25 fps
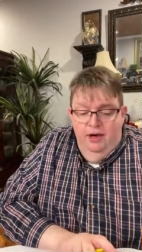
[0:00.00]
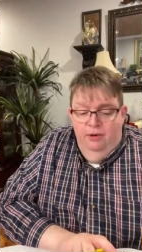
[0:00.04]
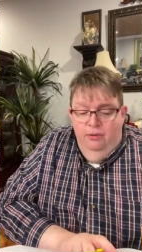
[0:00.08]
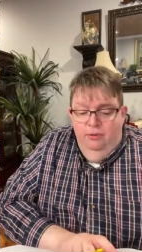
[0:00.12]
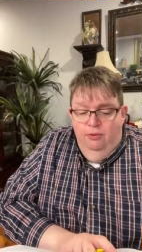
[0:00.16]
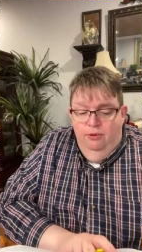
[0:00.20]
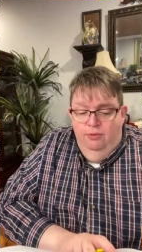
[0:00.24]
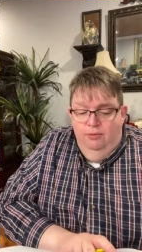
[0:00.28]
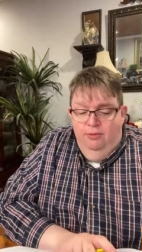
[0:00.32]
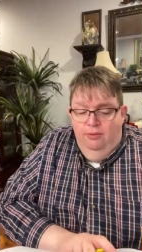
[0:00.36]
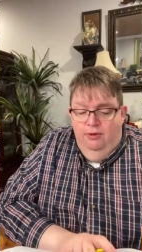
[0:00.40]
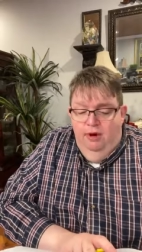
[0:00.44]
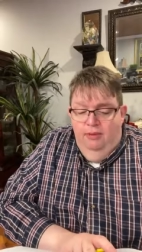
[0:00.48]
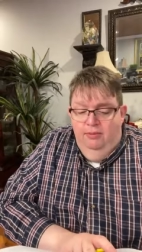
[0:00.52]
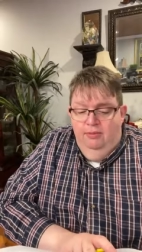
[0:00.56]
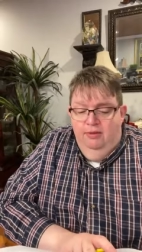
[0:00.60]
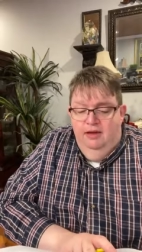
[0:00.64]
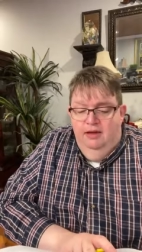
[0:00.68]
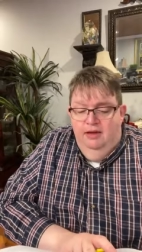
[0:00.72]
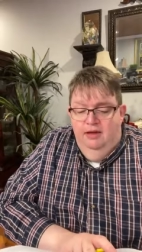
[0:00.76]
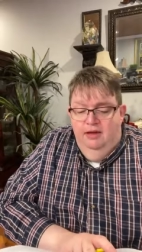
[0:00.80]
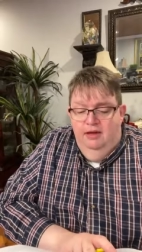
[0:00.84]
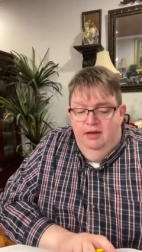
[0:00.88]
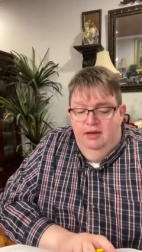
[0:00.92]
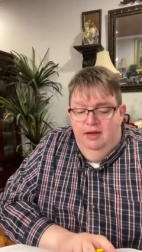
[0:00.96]
were
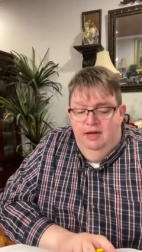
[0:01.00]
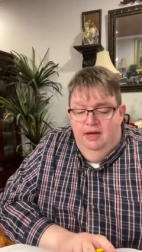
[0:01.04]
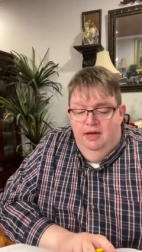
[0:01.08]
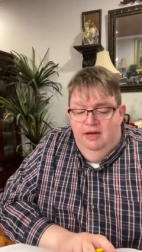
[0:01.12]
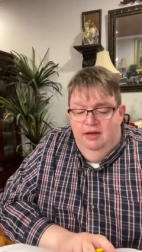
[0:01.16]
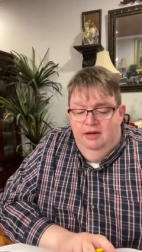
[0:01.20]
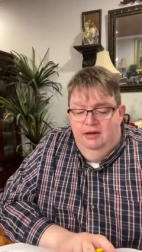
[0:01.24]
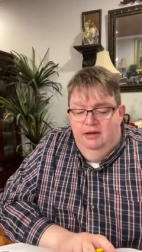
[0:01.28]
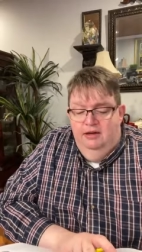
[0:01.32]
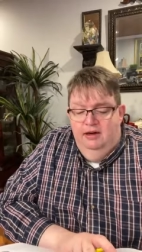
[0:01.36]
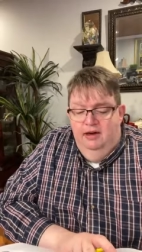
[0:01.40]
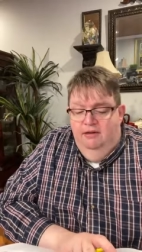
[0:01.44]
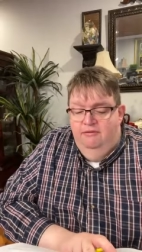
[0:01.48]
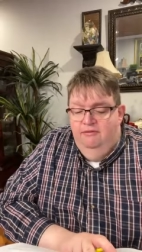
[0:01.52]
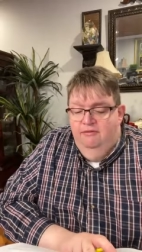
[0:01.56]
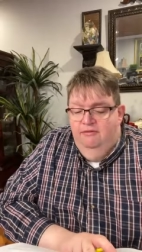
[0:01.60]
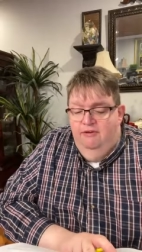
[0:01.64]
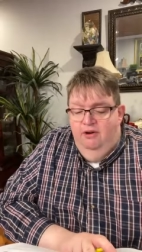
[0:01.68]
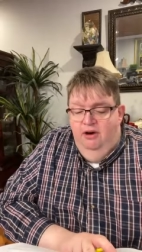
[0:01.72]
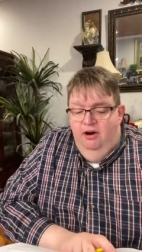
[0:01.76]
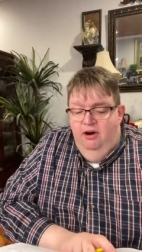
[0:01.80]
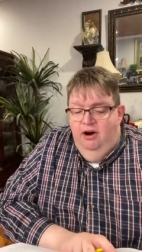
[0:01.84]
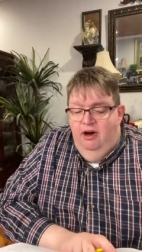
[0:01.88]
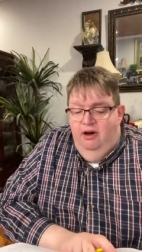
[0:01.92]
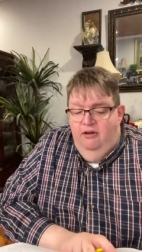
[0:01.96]
probably uh, not
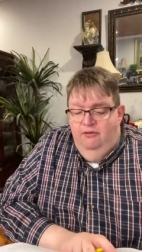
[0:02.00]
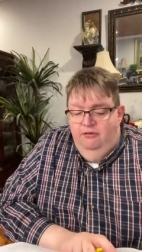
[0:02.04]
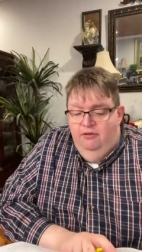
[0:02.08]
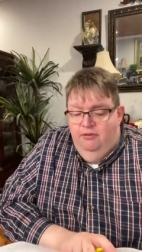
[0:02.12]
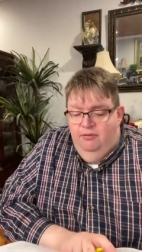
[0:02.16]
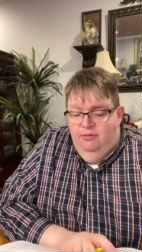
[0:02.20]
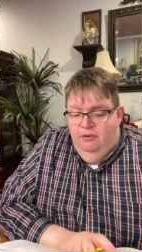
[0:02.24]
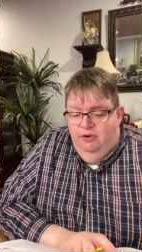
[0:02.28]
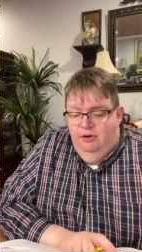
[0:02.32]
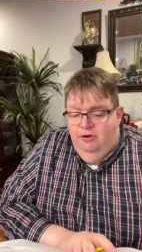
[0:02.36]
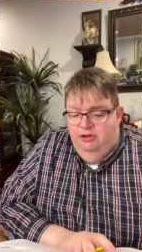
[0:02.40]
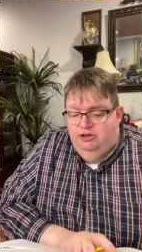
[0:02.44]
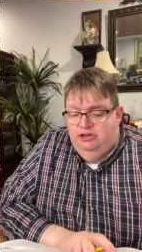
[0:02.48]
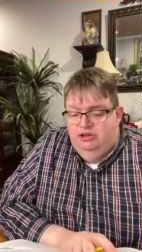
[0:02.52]
far off from her.